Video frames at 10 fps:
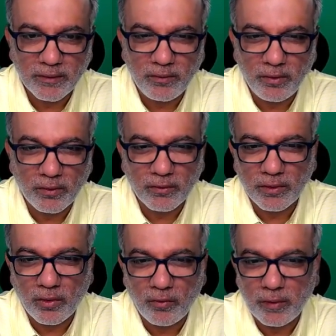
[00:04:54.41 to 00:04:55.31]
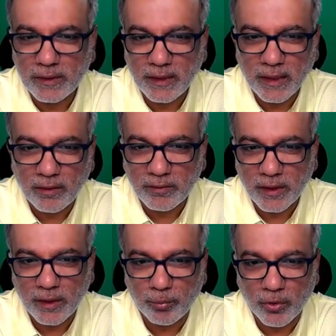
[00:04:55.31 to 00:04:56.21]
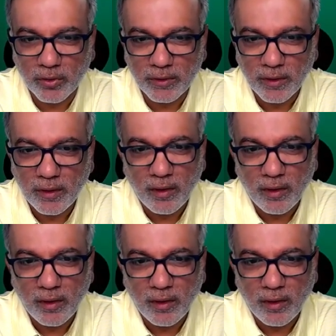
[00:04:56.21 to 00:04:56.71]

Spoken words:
so you got to always think outside the box.